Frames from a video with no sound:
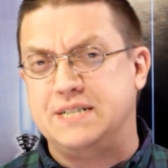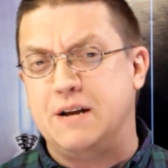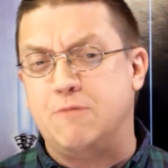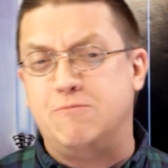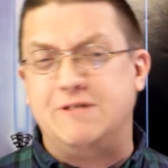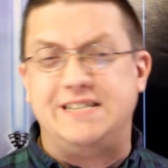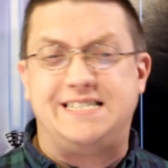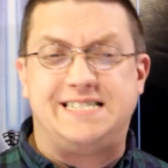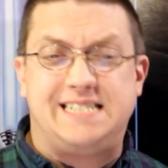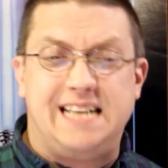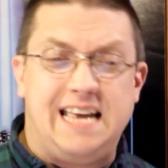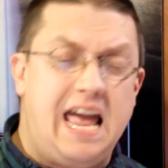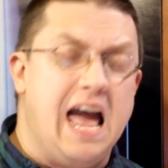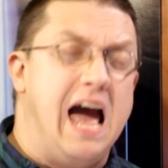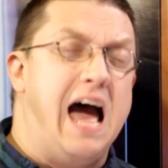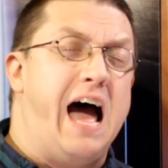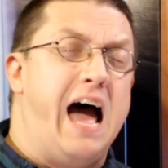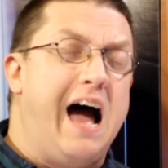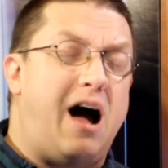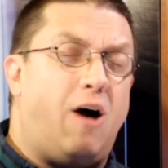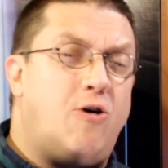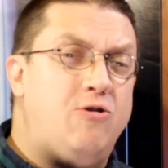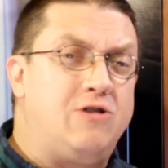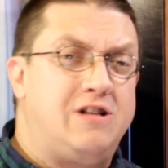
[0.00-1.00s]
And we see
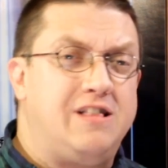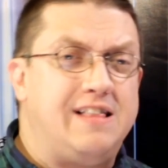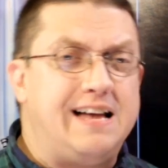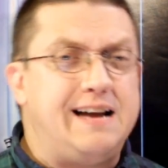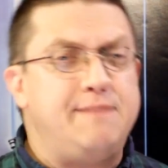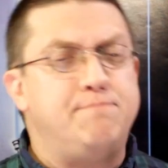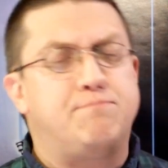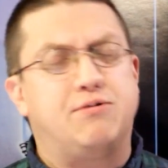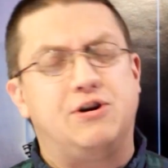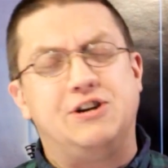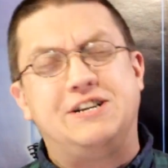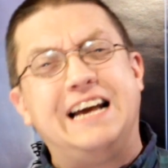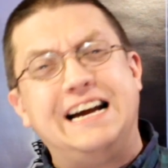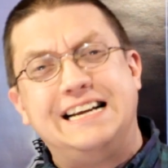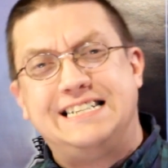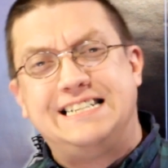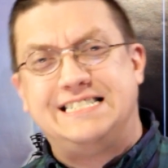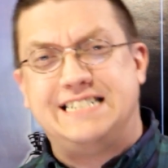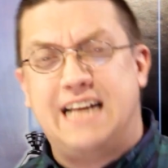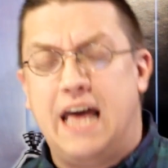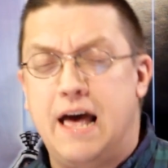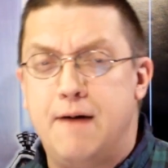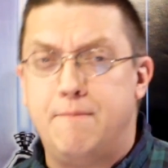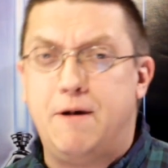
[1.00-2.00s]
how Glenn
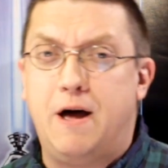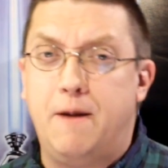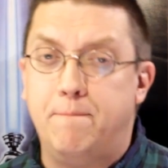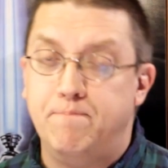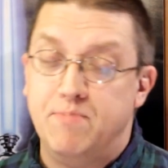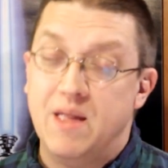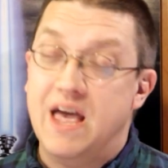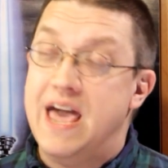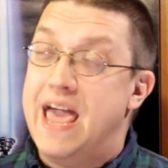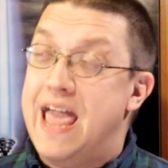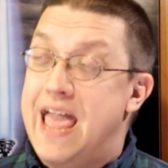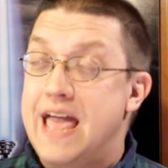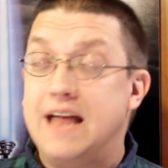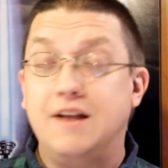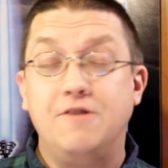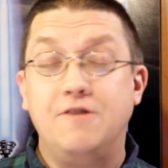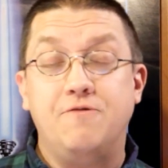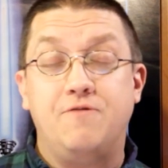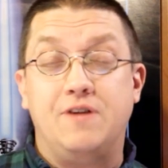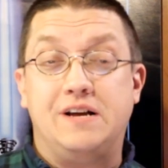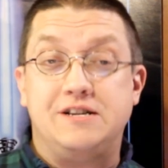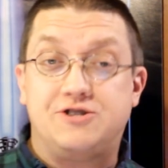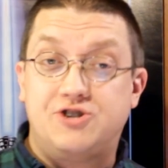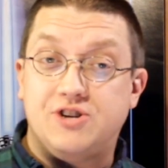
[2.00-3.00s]
protects Emma, and
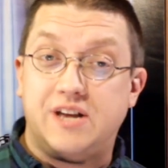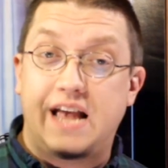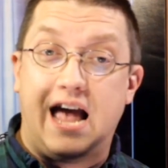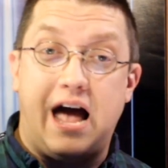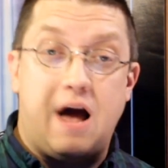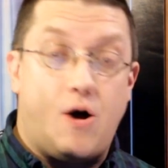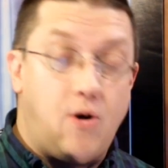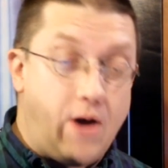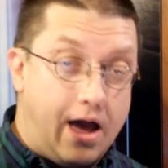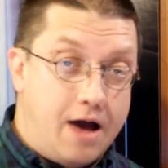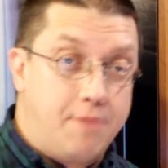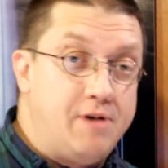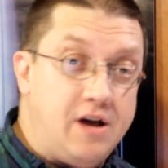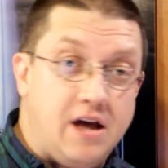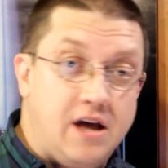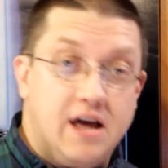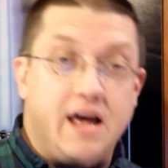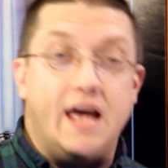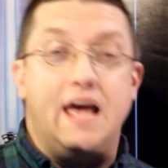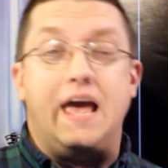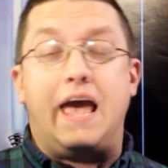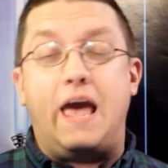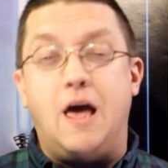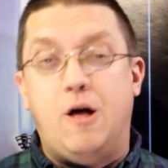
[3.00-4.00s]
eventually how Emma
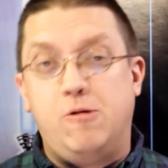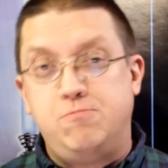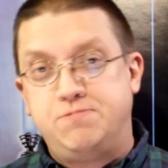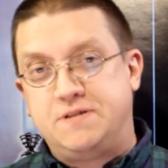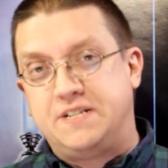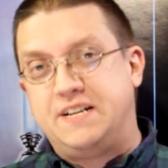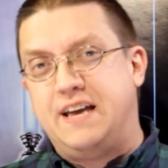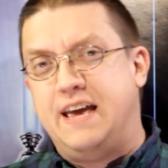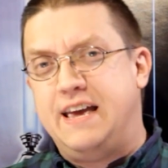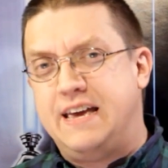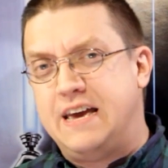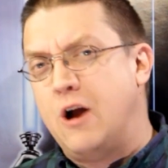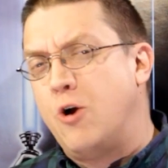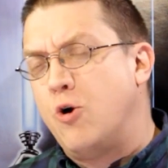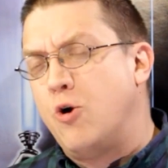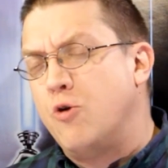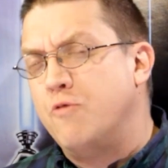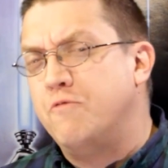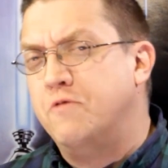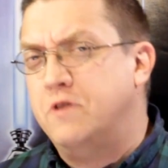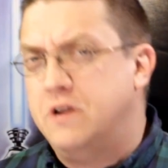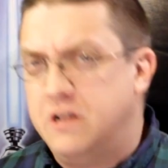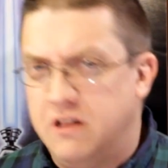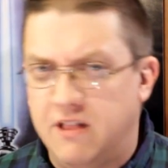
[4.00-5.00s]
helps take care
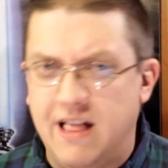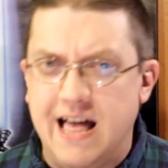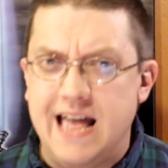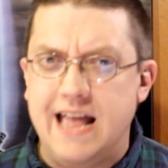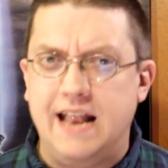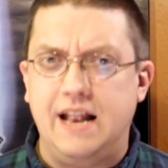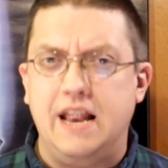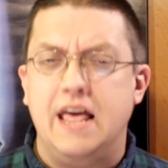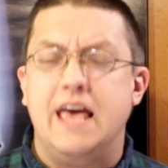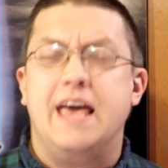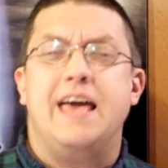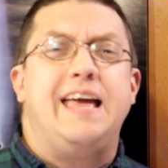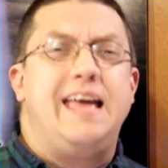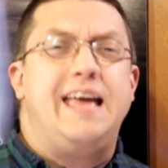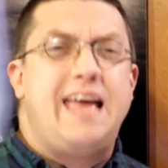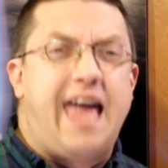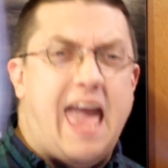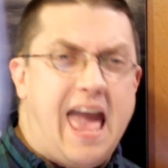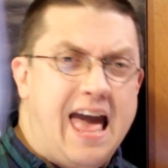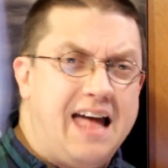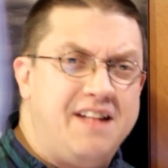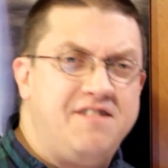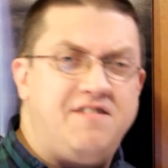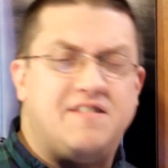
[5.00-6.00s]
of Glenn
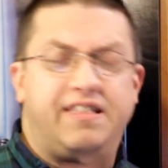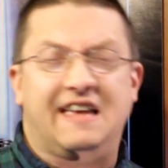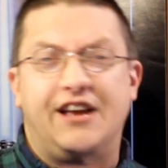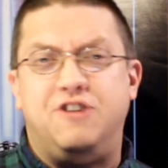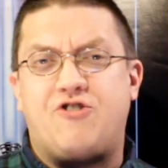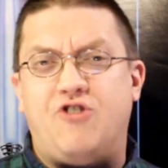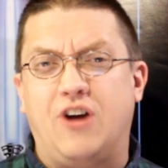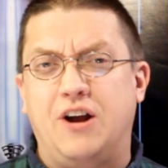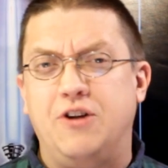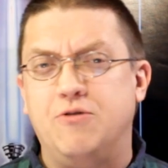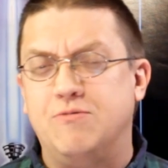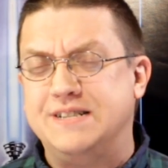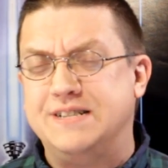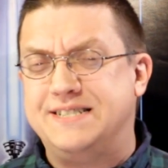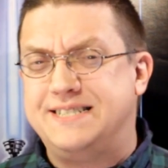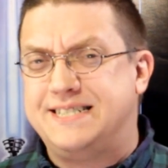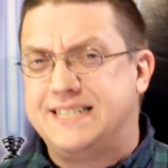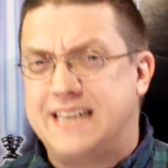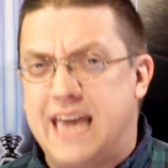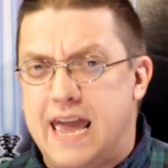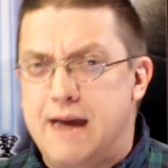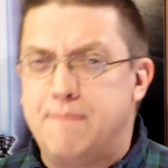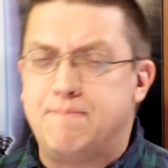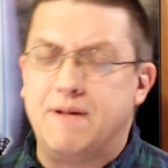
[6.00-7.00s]
as they try to
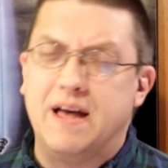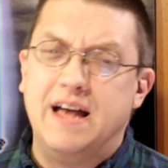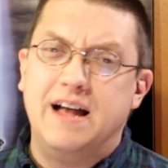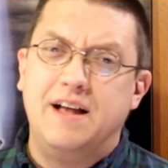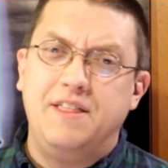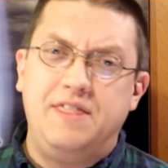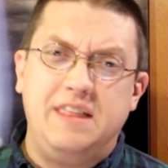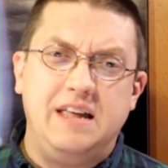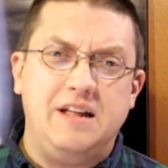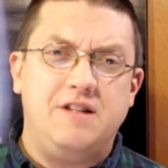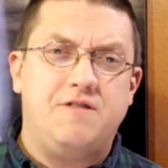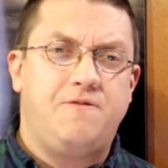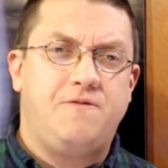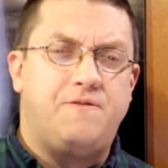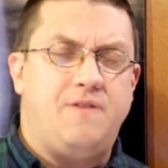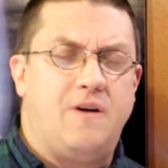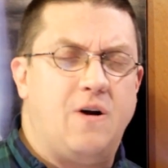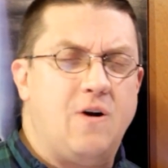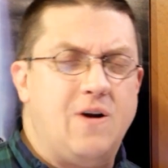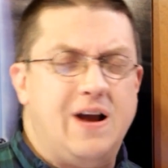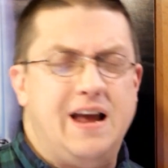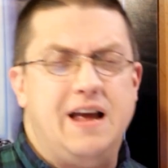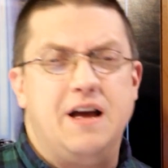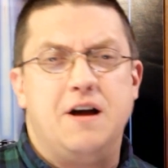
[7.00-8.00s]
escape these
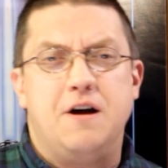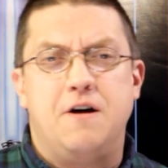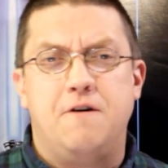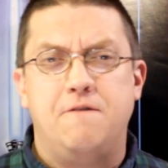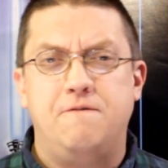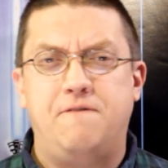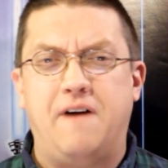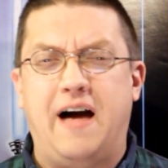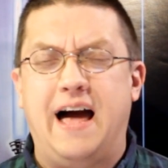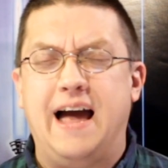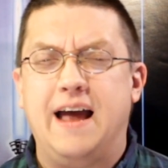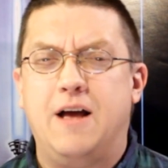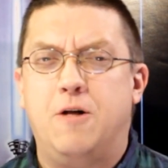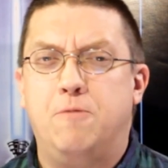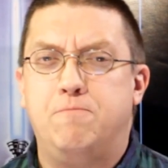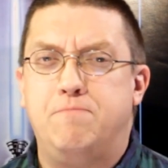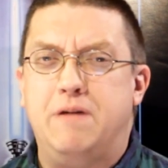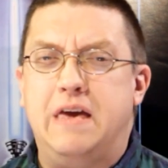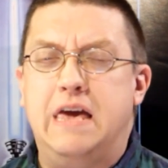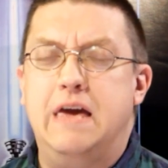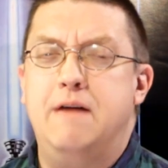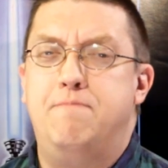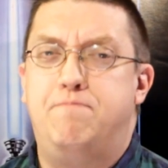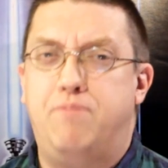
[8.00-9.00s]
very vile
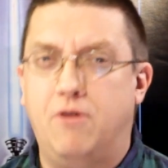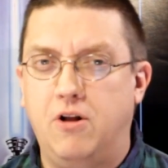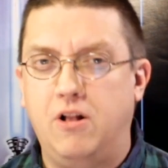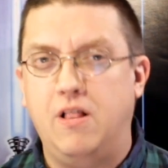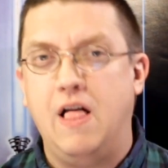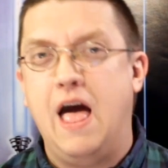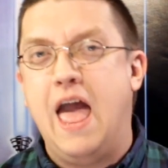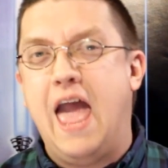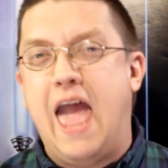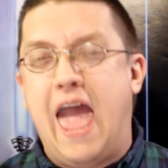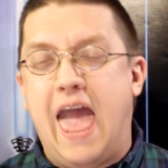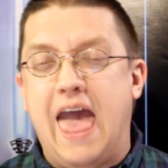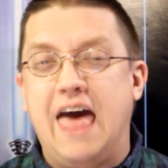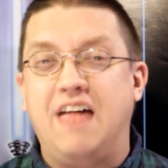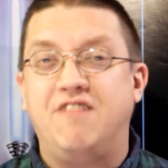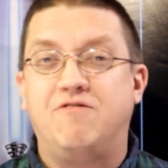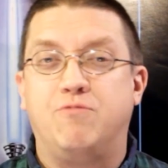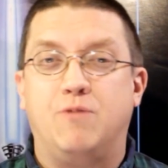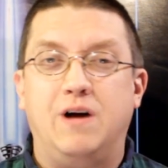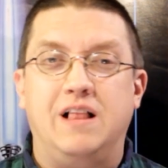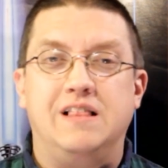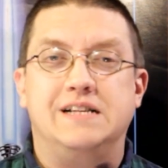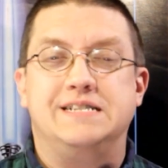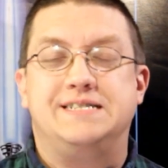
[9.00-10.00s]
people, as
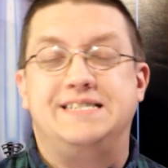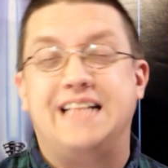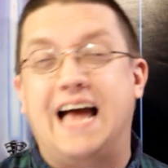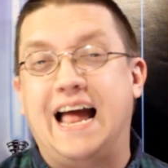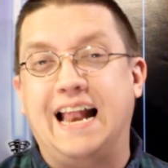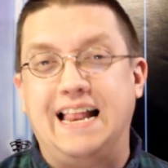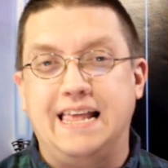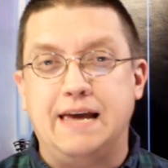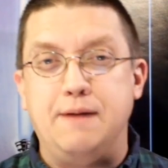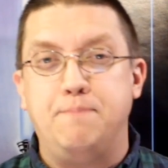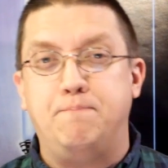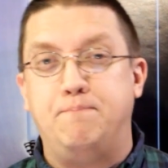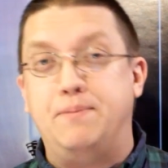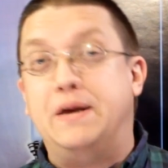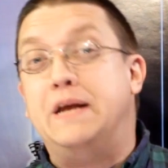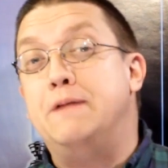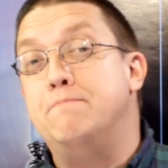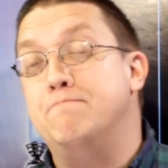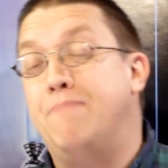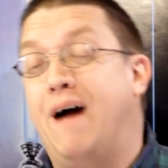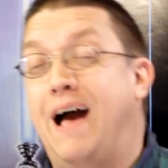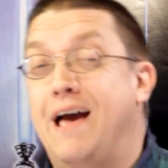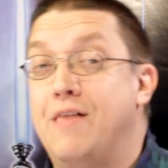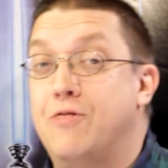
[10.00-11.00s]
well as not get
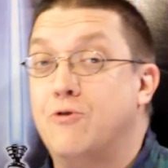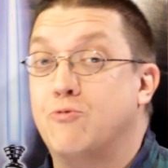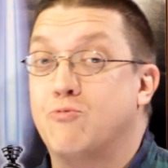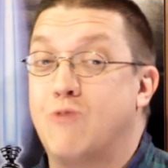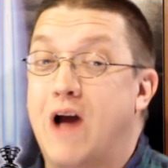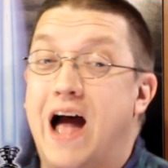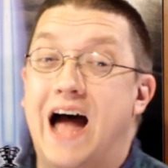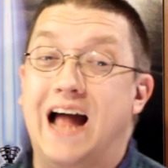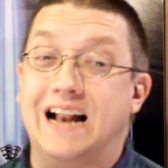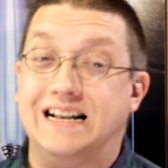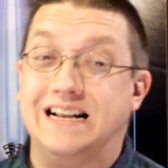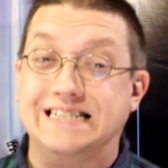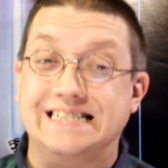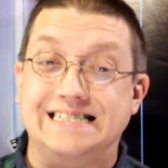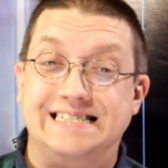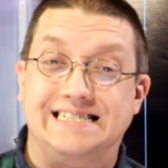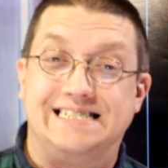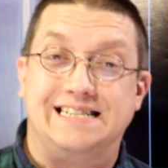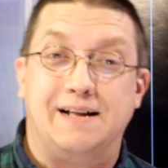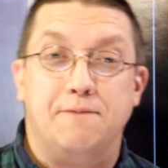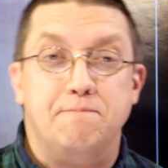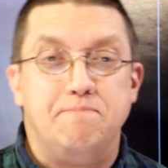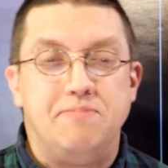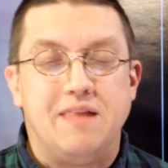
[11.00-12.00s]
bit by the
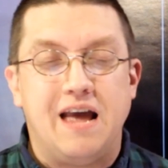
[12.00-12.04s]
rottens.